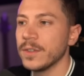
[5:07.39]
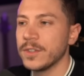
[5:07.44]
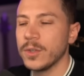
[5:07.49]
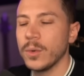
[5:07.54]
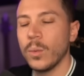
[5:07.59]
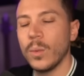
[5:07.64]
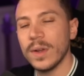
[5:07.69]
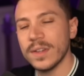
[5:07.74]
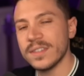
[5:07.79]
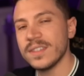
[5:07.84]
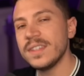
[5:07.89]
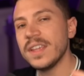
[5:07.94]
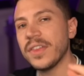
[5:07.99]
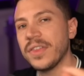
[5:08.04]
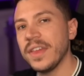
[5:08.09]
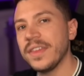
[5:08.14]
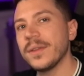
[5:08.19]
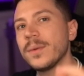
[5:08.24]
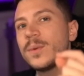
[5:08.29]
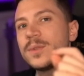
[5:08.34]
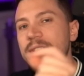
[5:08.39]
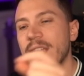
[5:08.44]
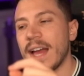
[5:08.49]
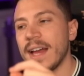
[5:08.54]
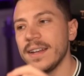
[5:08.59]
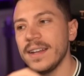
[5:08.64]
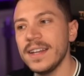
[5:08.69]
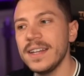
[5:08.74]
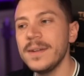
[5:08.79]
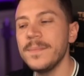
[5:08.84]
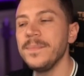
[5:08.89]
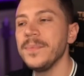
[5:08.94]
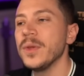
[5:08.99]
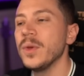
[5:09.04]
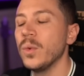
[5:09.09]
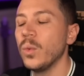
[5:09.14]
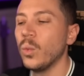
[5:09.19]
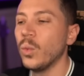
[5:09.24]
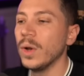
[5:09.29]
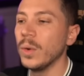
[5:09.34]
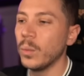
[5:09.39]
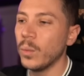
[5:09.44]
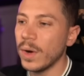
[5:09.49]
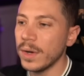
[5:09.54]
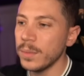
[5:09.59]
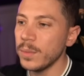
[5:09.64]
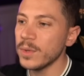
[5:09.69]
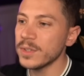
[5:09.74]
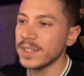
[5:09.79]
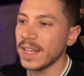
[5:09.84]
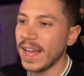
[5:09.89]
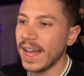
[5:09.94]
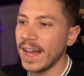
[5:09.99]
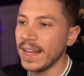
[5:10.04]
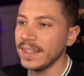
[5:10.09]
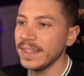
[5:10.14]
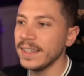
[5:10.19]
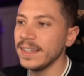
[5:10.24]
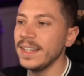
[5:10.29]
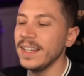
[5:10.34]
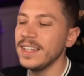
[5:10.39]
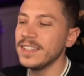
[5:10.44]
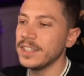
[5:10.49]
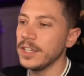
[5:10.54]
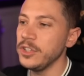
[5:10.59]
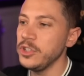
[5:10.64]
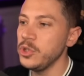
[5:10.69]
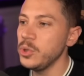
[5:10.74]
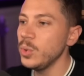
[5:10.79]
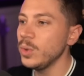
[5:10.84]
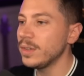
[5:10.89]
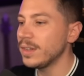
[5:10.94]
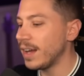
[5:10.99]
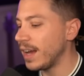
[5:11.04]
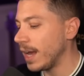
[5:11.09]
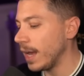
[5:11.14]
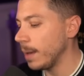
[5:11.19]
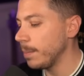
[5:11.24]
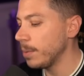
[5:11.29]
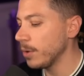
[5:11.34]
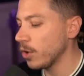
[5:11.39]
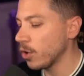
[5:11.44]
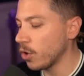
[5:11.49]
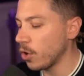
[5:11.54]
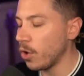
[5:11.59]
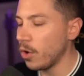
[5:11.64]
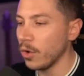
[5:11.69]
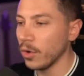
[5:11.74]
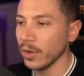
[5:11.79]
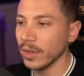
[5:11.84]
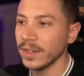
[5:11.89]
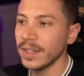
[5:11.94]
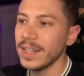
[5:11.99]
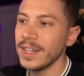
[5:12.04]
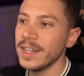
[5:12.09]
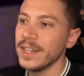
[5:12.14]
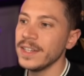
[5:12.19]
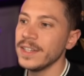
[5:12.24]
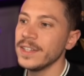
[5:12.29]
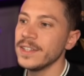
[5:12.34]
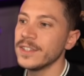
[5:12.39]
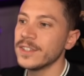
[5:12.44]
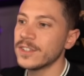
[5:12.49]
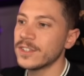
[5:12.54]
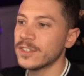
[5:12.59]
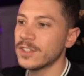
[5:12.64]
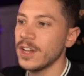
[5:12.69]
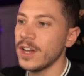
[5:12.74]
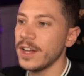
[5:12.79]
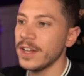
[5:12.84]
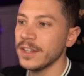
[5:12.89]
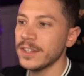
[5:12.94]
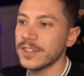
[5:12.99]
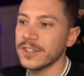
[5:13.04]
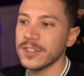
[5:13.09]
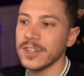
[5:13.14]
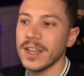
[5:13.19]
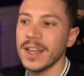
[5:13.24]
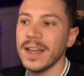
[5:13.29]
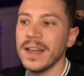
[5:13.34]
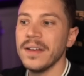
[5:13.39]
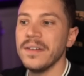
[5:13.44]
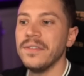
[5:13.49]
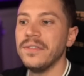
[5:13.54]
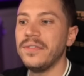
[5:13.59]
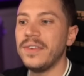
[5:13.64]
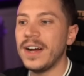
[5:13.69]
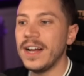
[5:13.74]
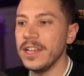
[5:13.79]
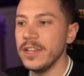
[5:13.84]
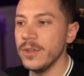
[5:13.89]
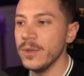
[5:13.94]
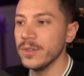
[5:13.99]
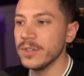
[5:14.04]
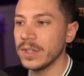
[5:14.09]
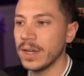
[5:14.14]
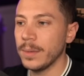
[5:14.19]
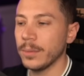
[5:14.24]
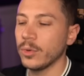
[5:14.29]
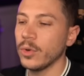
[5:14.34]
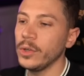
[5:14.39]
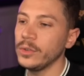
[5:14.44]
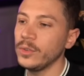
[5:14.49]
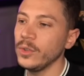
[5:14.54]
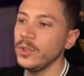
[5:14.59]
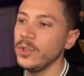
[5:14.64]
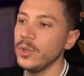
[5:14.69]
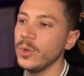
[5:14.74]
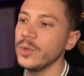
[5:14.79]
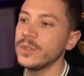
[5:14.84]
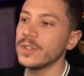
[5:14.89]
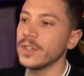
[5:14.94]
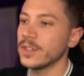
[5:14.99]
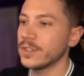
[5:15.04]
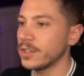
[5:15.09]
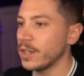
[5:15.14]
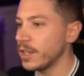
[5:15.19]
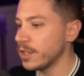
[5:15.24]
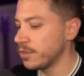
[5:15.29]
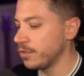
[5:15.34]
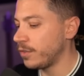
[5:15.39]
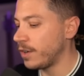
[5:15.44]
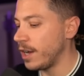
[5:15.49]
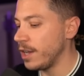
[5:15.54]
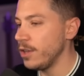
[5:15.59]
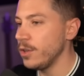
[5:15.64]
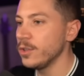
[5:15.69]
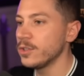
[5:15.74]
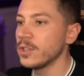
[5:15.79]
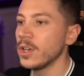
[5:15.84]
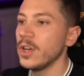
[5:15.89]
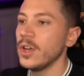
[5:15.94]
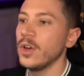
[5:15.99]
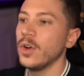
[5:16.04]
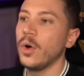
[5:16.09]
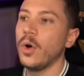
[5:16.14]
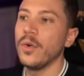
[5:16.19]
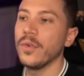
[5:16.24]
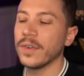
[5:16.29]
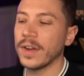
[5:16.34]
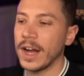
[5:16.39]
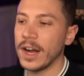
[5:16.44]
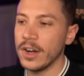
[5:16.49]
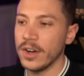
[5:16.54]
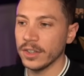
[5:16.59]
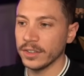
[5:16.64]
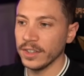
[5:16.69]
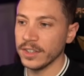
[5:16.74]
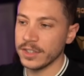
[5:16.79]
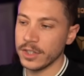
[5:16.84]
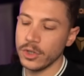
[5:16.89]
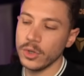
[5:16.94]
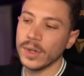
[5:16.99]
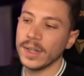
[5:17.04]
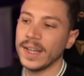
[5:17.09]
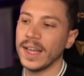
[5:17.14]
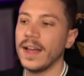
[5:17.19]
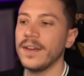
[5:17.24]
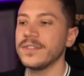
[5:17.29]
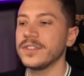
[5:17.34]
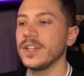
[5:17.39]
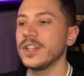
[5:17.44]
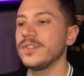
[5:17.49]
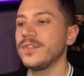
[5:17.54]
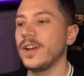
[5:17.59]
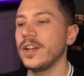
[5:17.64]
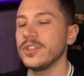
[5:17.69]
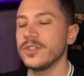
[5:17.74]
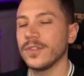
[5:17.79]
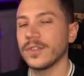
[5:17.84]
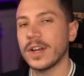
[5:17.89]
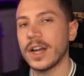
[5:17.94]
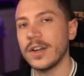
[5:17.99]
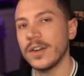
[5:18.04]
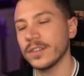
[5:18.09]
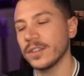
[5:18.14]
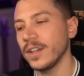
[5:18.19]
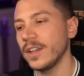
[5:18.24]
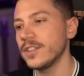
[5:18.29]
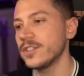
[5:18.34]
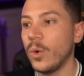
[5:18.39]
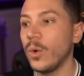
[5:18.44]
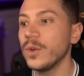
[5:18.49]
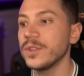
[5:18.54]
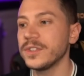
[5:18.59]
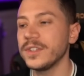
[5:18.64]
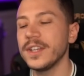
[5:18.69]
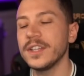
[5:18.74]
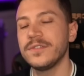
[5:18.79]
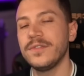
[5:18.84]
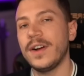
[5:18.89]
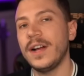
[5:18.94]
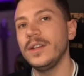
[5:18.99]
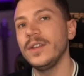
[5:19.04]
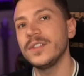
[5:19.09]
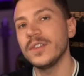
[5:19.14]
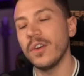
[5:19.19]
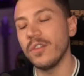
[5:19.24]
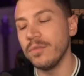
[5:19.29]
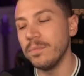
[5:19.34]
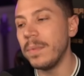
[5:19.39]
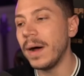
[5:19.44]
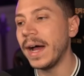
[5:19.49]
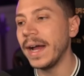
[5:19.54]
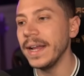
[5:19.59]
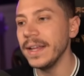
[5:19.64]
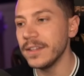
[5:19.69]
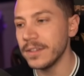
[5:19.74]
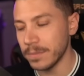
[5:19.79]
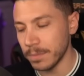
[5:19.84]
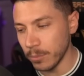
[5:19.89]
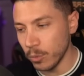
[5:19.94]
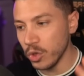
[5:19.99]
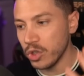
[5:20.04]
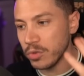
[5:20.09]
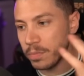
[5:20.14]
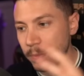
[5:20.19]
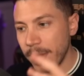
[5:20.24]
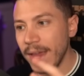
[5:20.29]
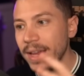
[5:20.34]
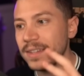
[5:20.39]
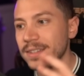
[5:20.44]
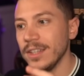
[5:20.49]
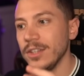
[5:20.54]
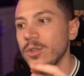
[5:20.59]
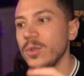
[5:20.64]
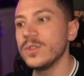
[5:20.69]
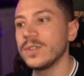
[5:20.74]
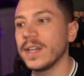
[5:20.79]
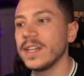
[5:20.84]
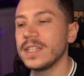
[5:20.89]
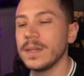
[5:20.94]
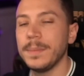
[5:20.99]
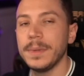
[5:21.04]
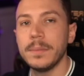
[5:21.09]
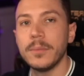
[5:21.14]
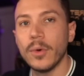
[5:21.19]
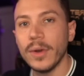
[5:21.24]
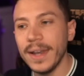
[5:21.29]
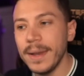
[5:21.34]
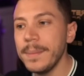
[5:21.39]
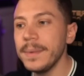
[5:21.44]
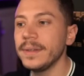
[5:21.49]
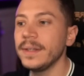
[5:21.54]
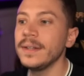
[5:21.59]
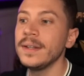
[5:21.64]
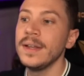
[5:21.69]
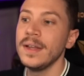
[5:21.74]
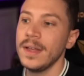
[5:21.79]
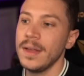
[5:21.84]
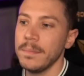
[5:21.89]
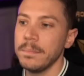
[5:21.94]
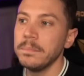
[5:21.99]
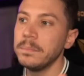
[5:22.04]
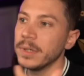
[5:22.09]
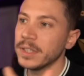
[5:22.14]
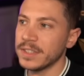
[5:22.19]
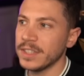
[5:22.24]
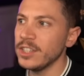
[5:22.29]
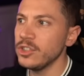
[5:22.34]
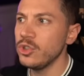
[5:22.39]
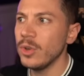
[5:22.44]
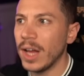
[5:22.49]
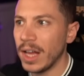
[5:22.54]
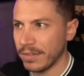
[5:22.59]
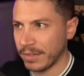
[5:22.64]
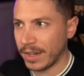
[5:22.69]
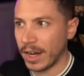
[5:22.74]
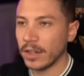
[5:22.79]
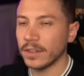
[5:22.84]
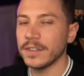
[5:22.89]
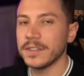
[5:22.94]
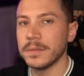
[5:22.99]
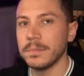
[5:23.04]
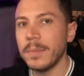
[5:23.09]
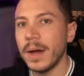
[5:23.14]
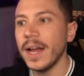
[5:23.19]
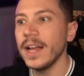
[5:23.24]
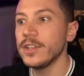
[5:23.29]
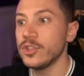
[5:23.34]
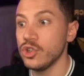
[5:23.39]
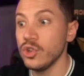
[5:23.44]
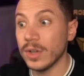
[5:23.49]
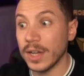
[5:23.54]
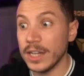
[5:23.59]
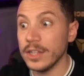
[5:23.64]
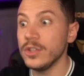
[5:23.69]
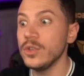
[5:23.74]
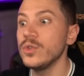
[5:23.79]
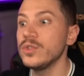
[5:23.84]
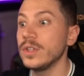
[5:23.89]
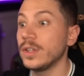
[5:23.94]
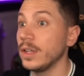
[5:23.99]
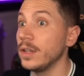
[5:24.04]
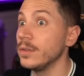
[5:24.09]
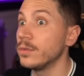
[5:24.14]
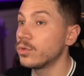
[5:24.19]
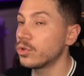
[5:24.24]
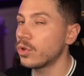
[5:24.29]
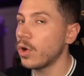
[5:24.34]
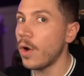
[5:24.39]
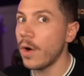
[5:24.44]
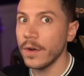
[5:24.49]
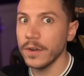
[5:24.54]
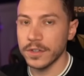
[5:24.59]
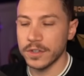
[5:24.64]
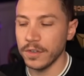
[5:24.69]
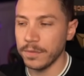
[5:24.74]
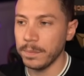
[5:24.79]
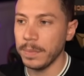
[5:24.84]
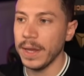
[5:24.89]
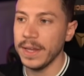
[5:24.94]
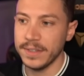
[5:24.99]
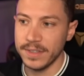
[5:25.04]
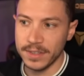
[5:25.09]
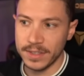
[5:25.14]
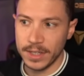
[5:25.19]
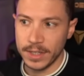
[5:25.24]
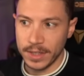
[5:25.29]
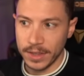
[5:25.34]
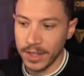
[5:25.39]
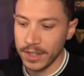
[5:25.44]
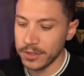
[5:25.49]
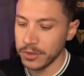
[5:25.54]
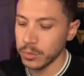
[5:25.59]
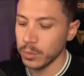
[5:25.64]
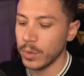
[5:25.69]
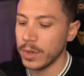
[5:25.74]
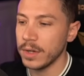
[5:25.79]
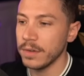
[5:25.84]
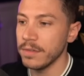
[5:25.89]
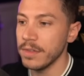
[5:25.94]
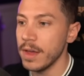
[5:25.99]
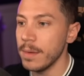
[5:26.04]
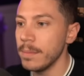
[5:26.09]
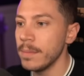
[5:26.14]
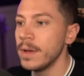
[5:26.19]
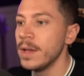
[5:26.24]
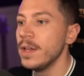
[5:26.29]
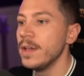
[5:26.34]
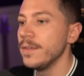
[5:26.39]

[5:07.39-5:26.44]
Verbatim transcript: So what's the thing that was added? Well, what was added is a new type called search values and I'm going to use search values of characters. Now you can have search values of characters or search values of bytes, which makes the use case a bit more limited. But since you have characters and bytes, you can use it in tons of places. And this is one of them.